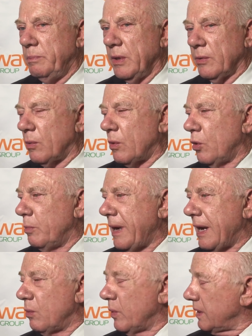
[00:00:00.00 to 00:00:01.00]
build the road
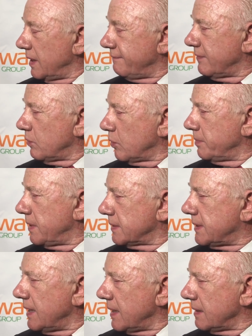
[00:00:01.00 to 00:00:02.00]
back one living room at
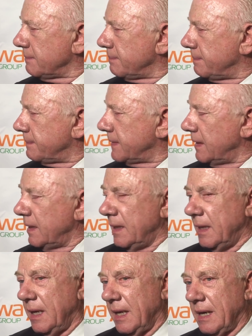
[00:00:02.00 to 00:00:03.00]
a time.
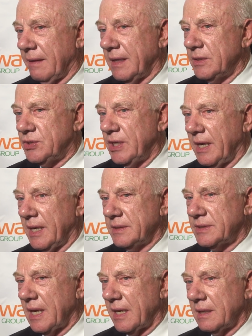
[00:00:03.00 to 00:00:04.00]
And I think
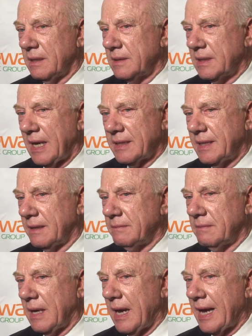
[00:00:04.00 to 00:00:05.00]
Chad's got that
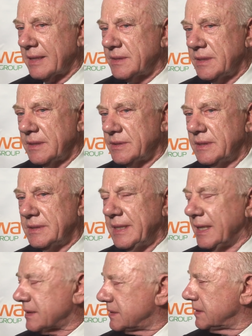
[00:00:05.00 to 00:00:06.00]
access to
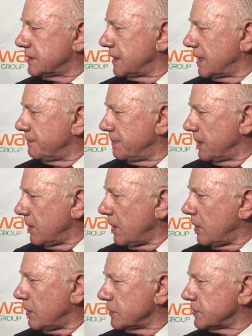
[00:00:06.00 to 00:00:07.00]
Texas that had been
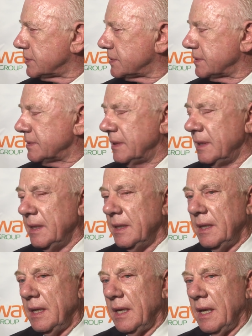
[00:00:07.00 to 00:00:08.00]
lost.
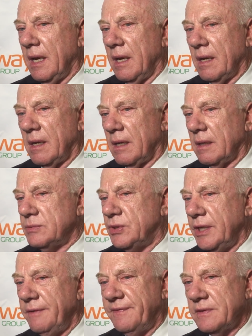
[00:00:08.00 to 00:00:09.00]

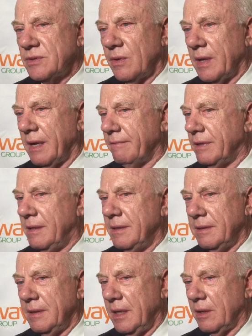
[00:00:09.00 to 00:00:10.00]
Chief is going to
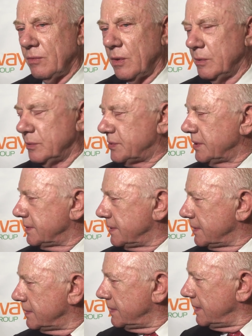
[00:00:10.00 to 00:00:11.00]
have inroads
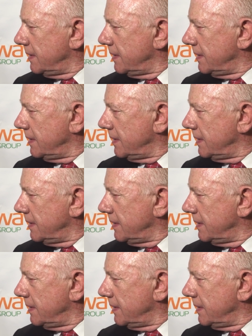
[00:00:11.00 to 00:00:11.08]
into